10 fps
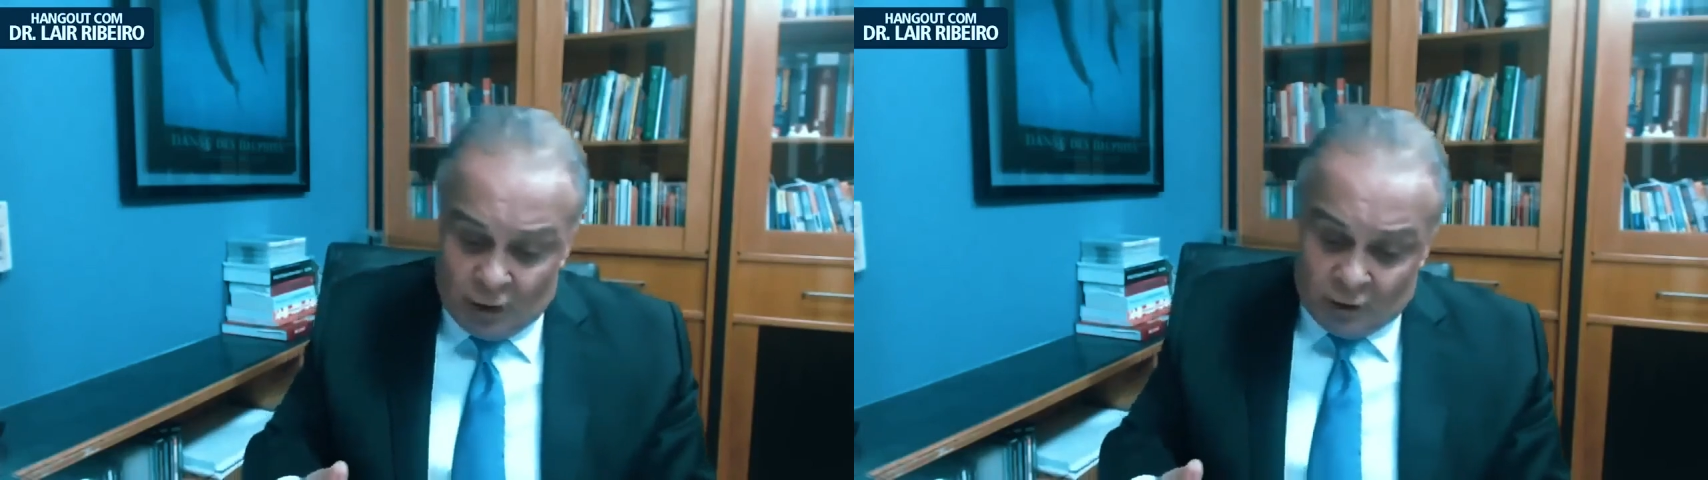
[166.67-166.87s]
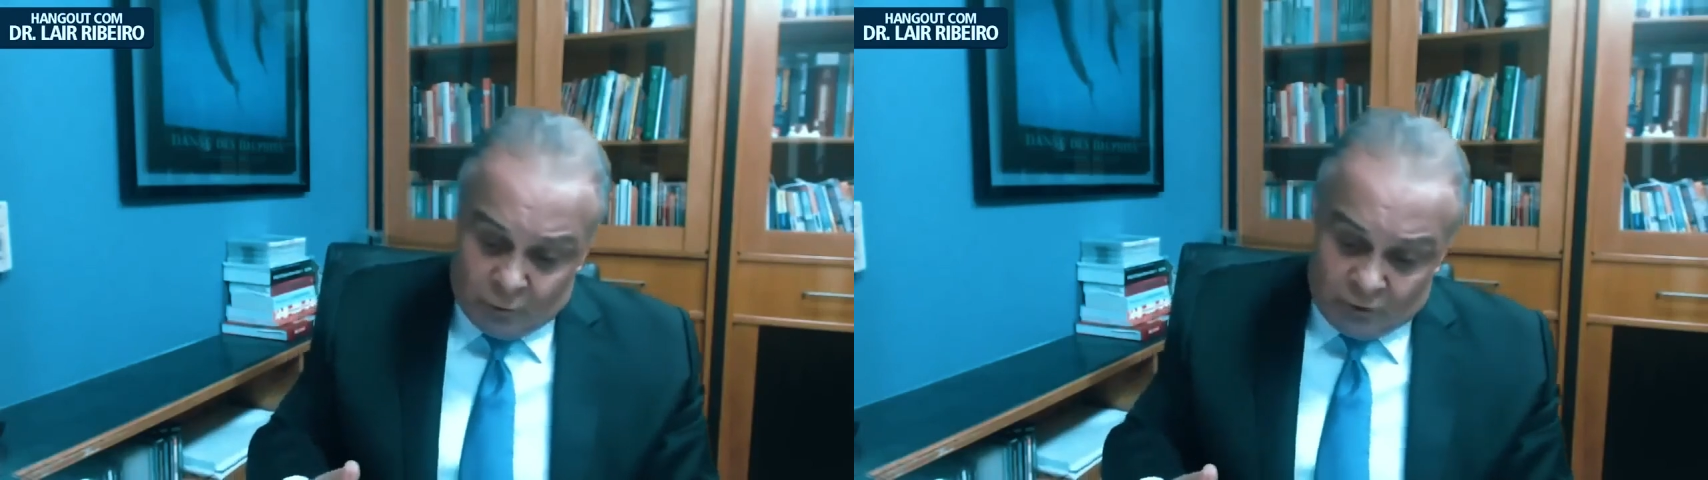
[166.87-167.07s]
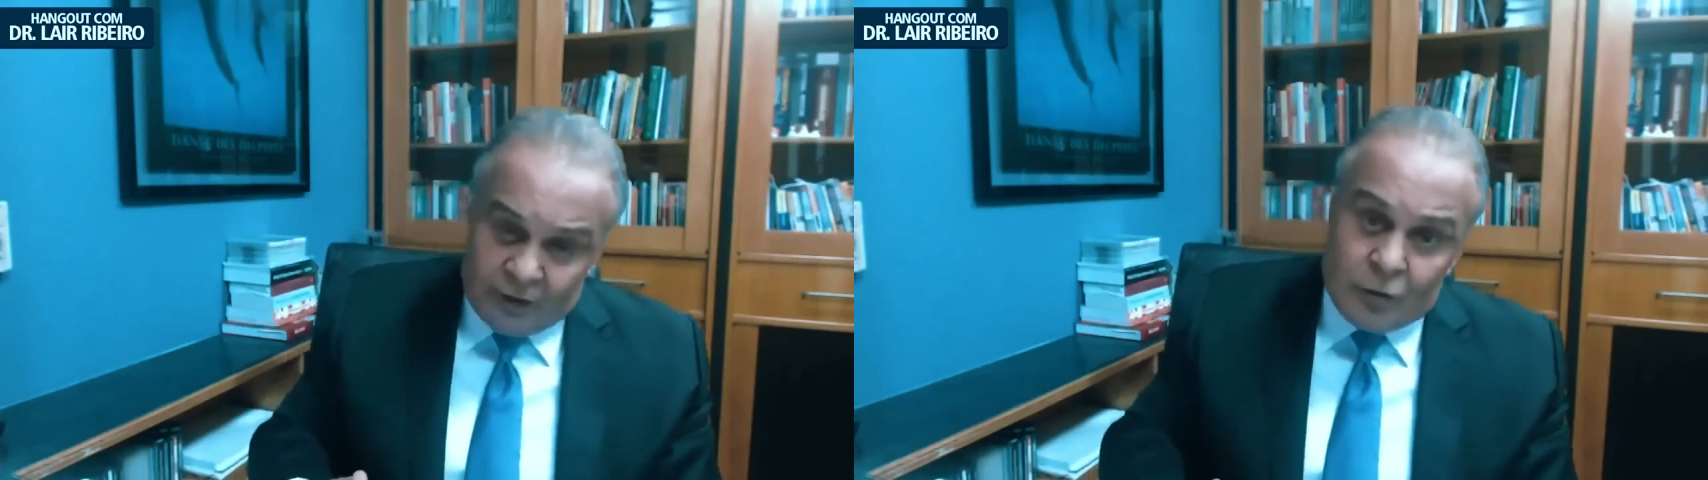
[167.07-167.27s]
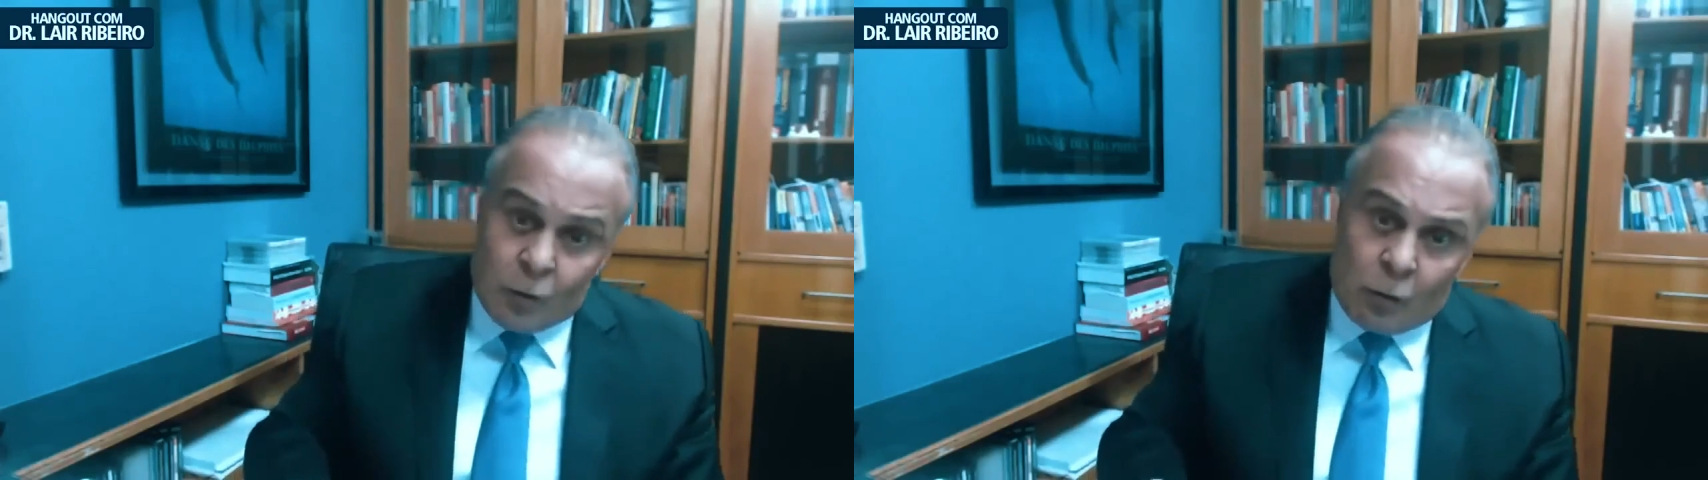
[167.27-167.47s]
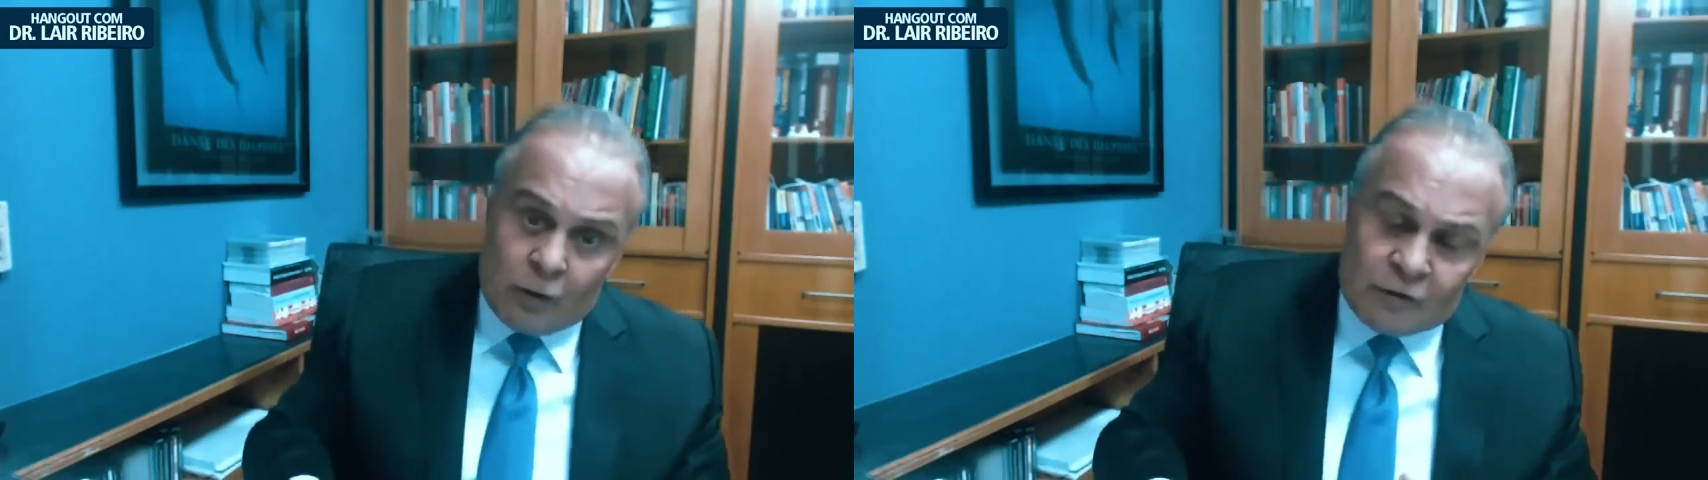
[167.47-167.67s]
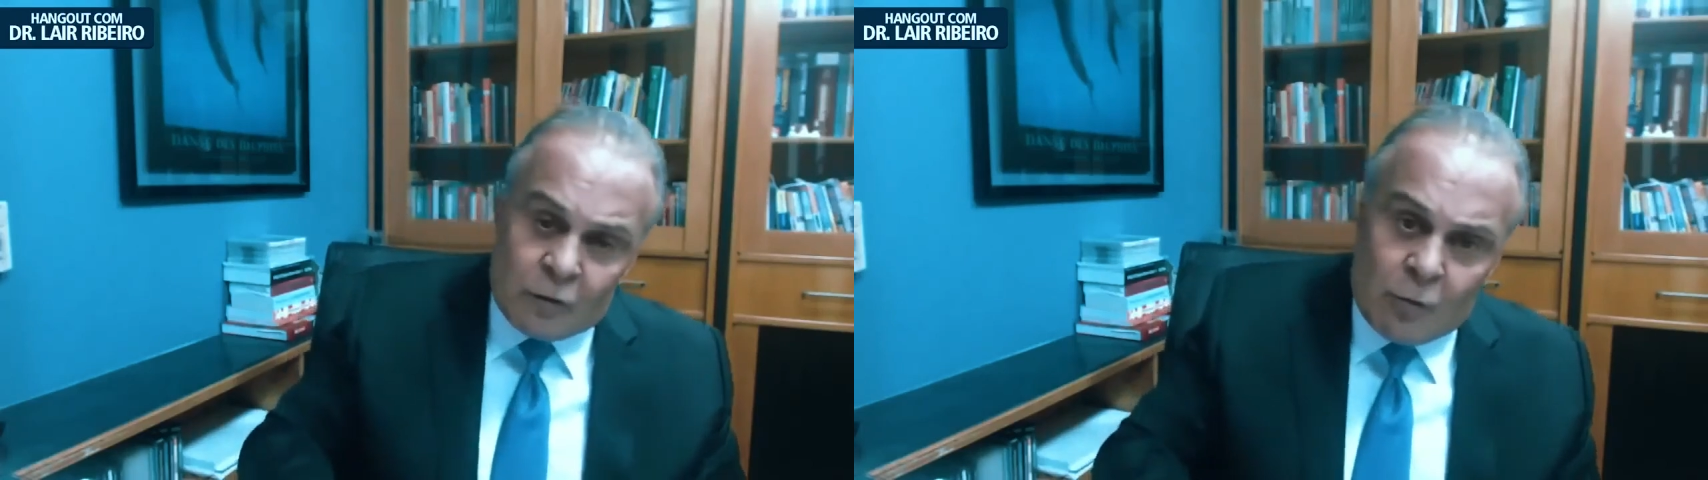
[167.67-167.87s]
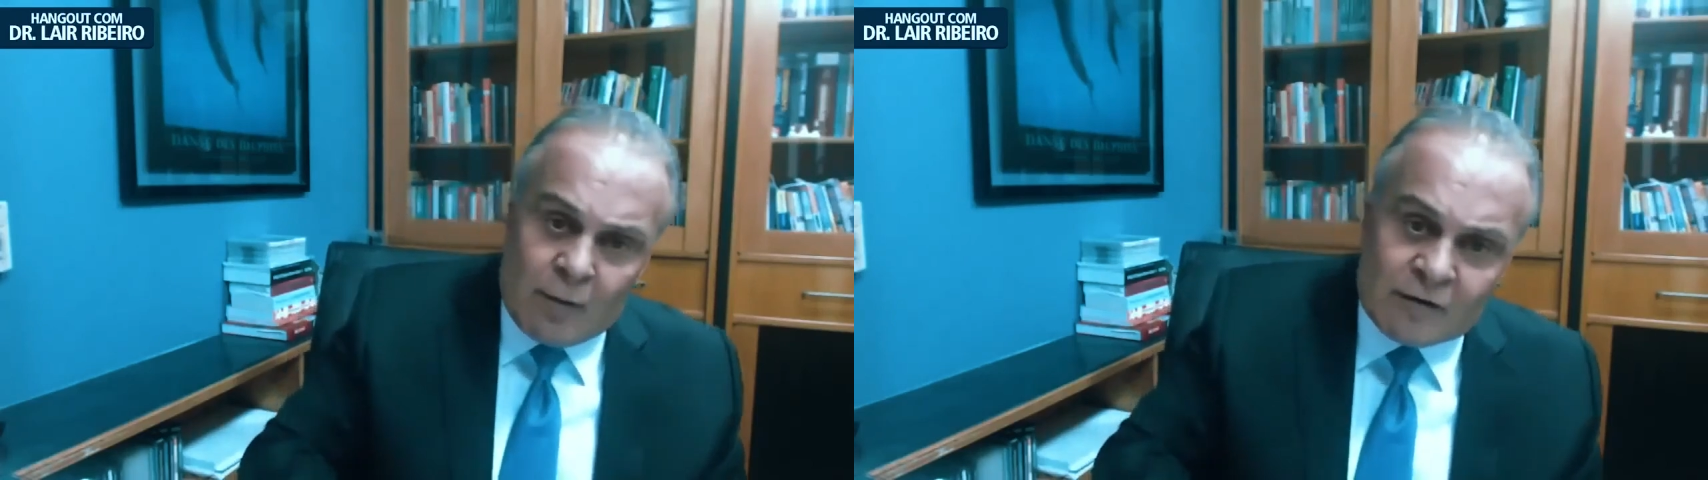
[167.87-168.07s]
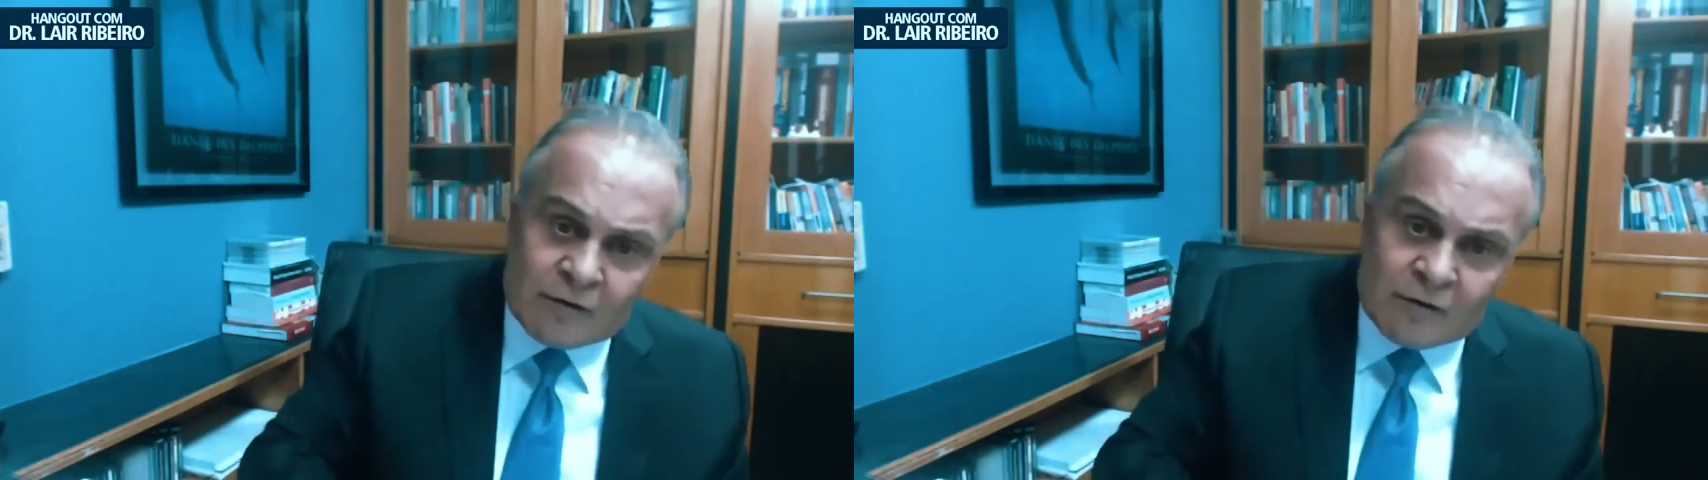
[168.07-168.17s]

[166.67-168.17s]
you have less cancer.